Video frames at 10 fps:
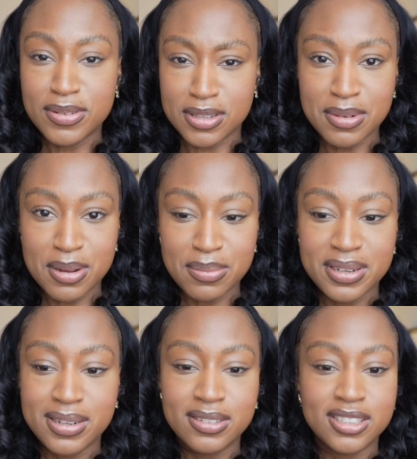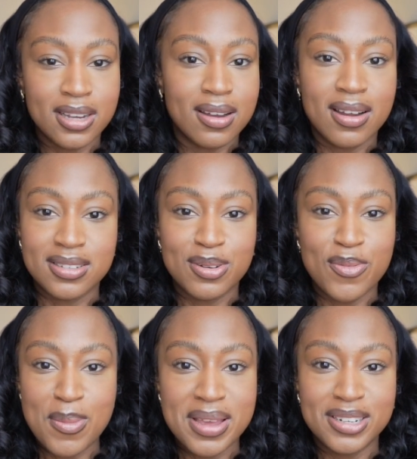some companies, chat has
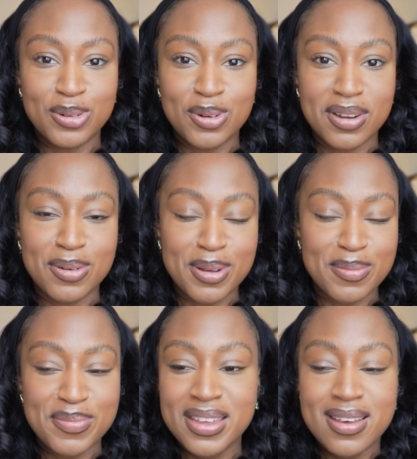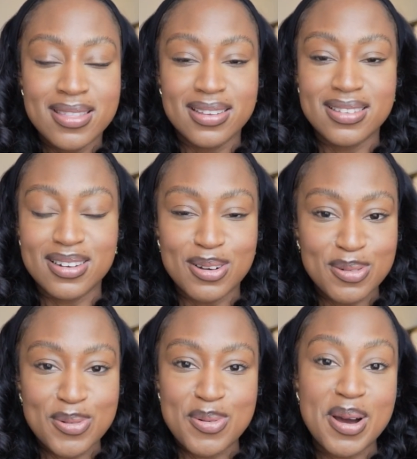information on that, right? Things that
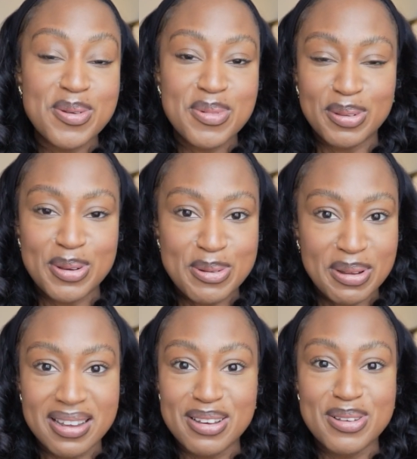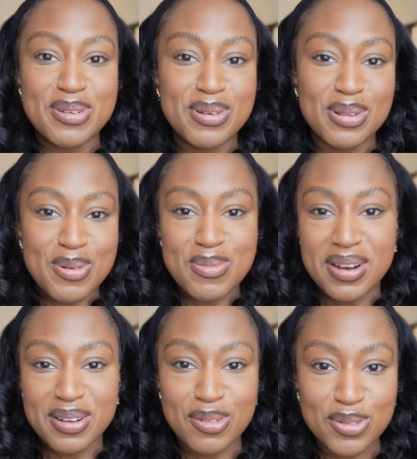are quite well known, like a Google or a
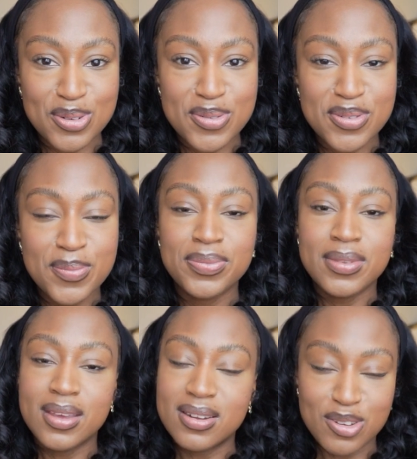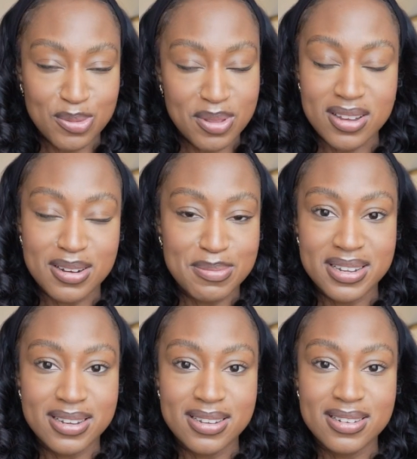Microsoft, it knows what that
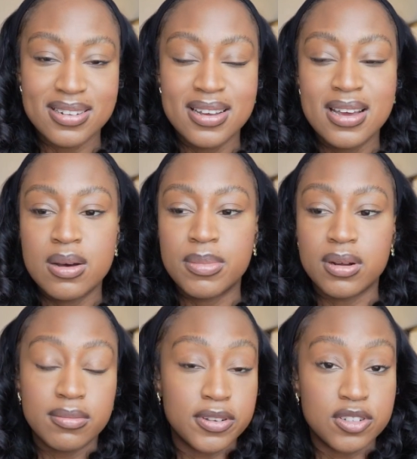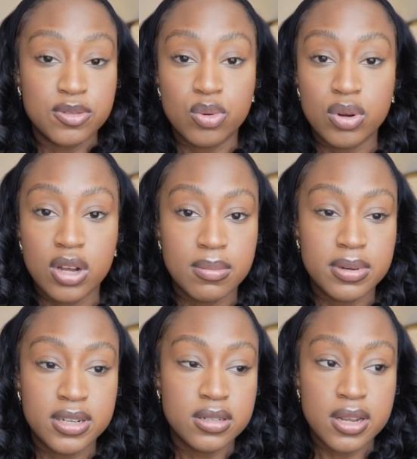company is. But for smaller
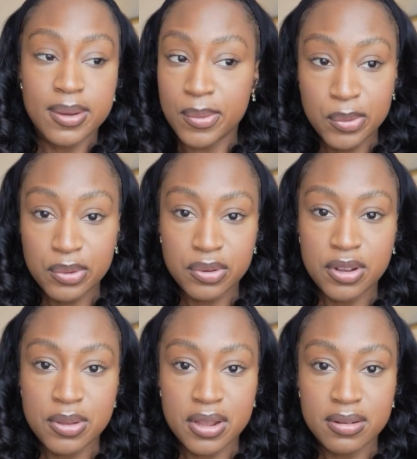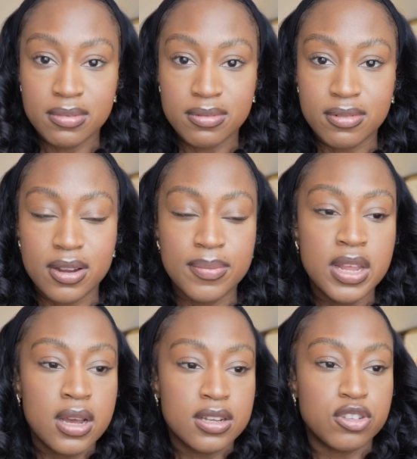companies, it will not know that right?
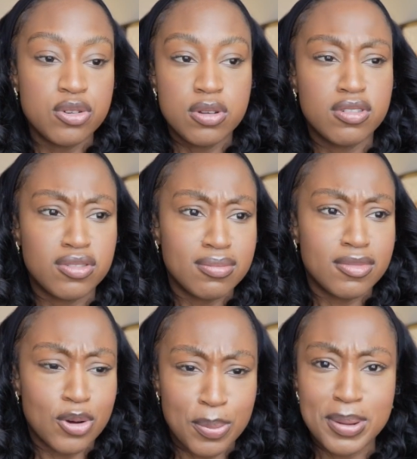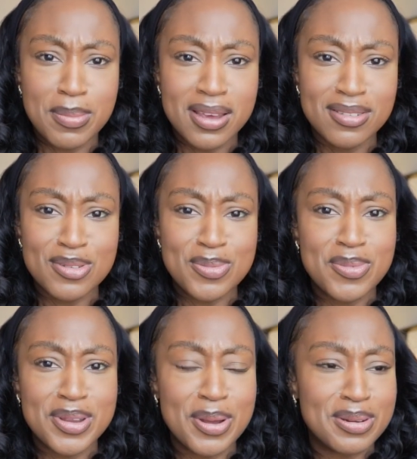And so you can just copy and paste because
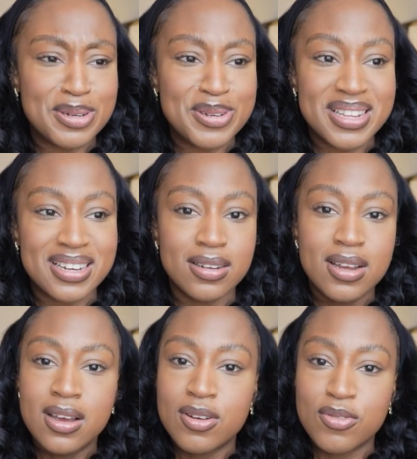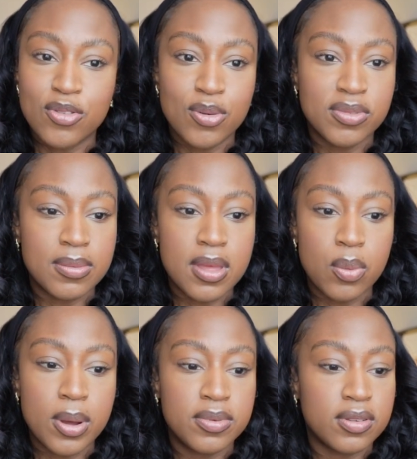we know how to do that from some their
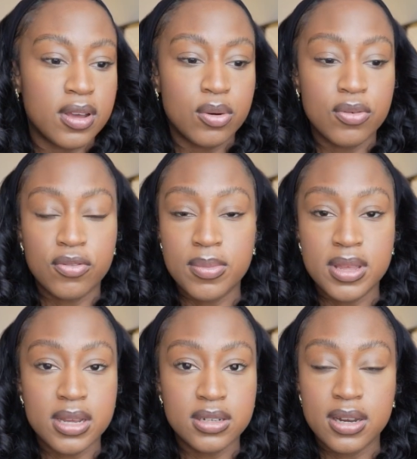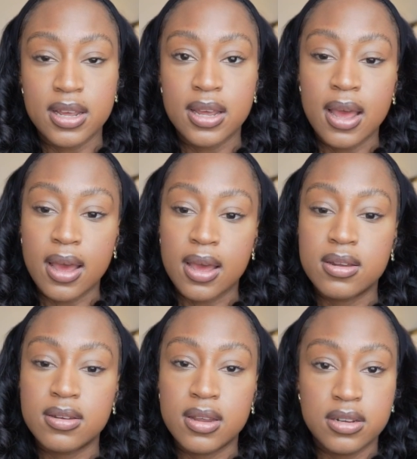website or from the internet
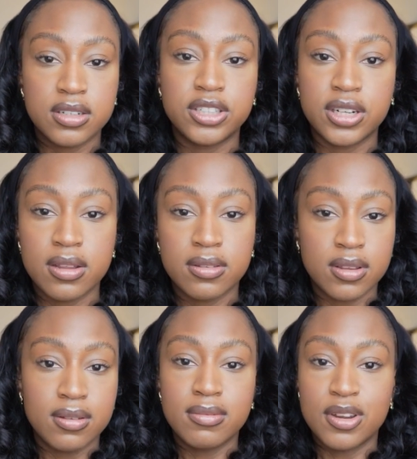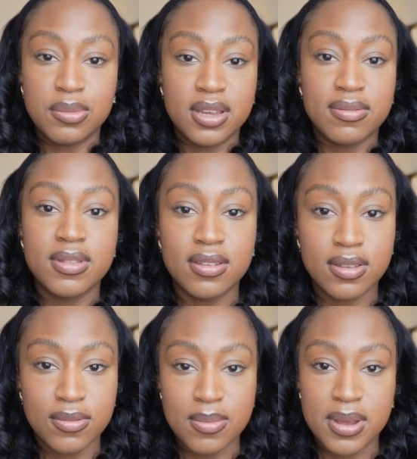and into chat and say, you know, I'm given this
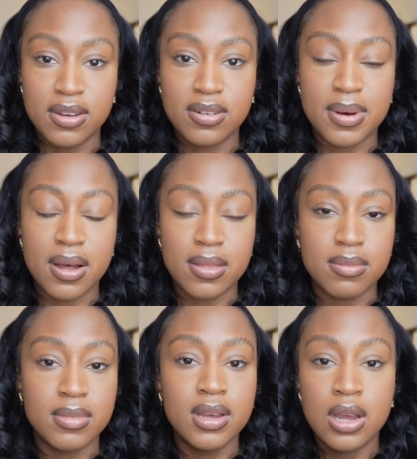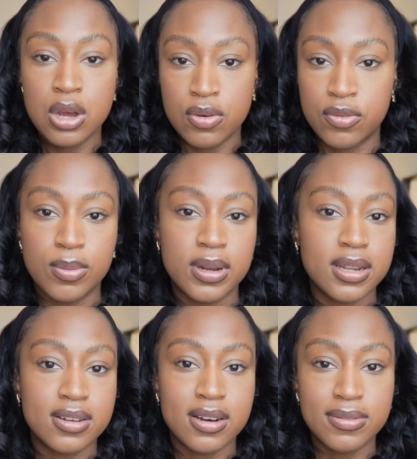information about them,
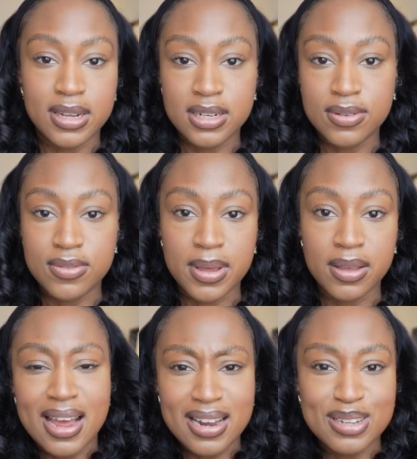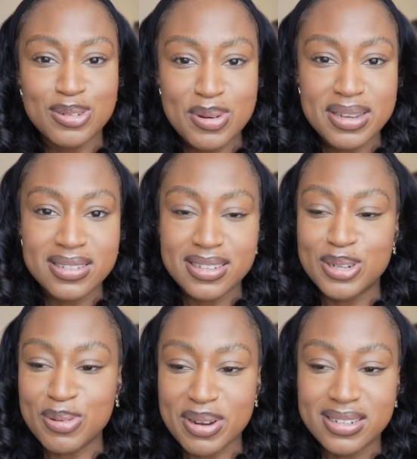formulate a cover letter for me. And as always,
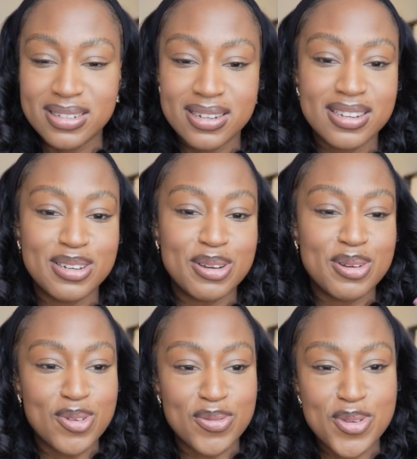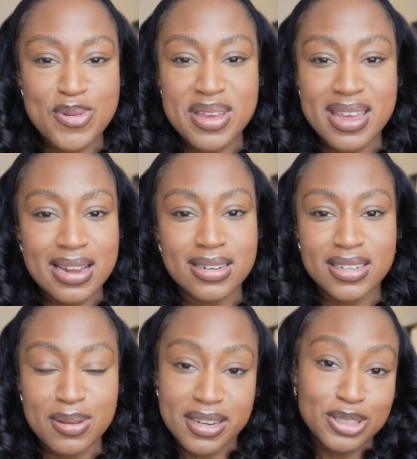iterating, you know, reviewing,
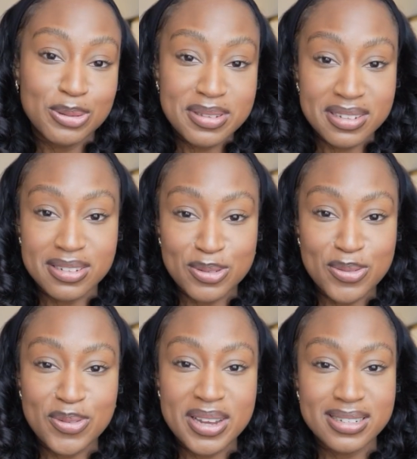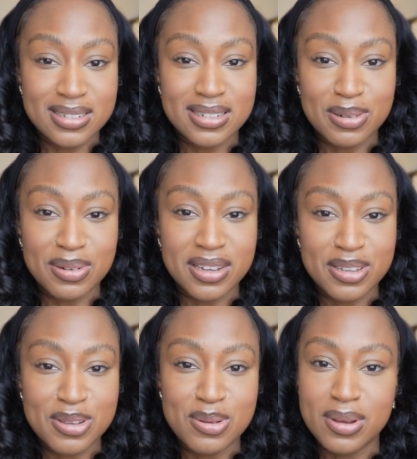editing, making sure it does reflect and sound
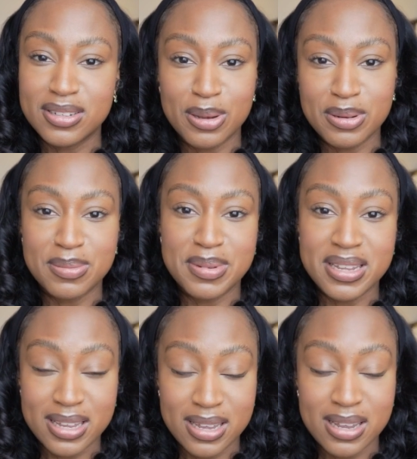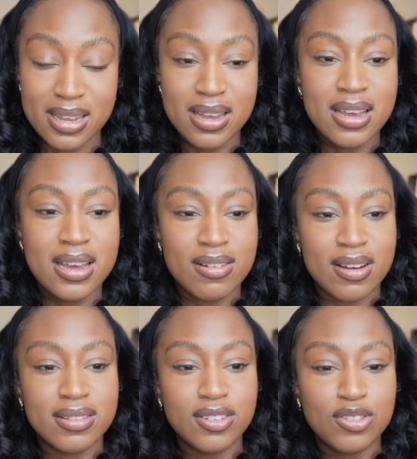like you is going to be key,
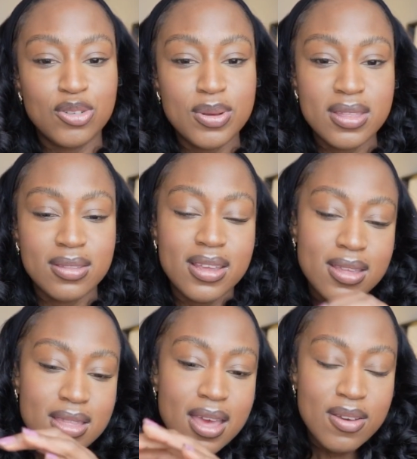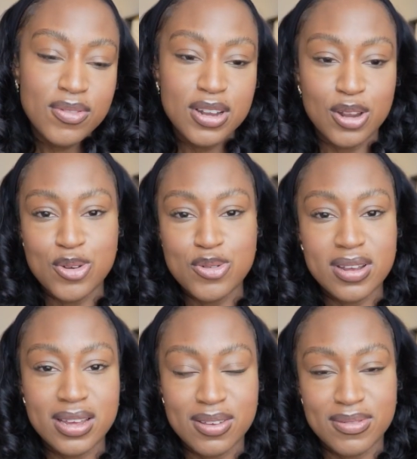right? Just doing, taking the heavy load
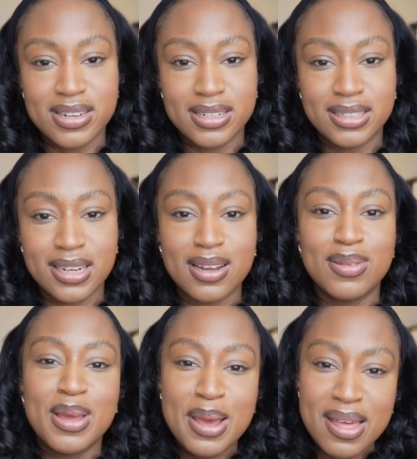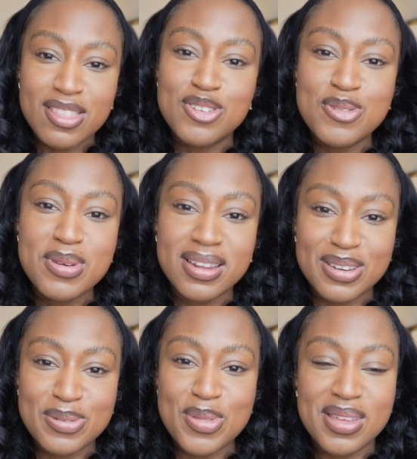and giving it to chat. And then you get to
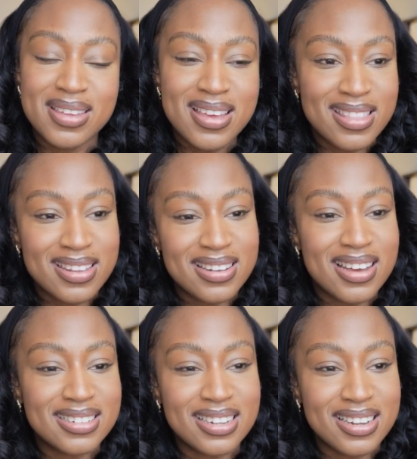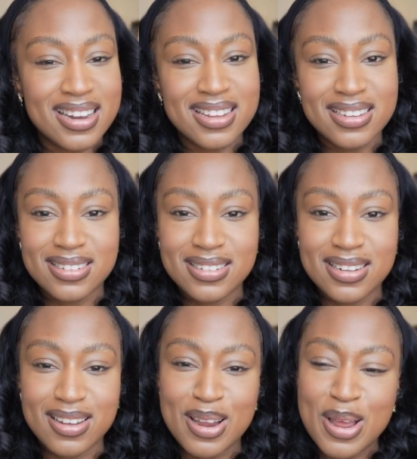do all the, the nice little edits,
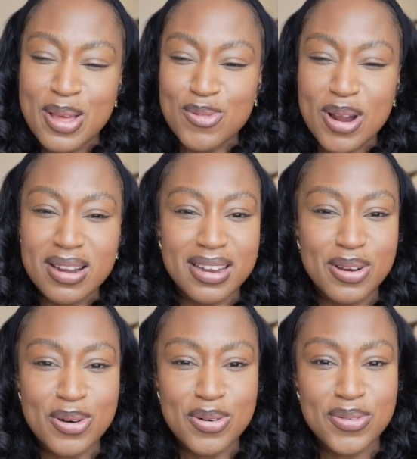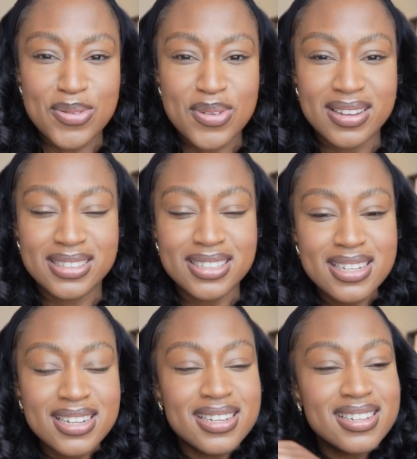uh, the rounding off,
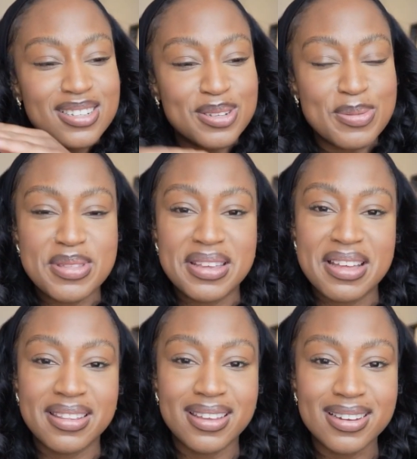just the smoothing out the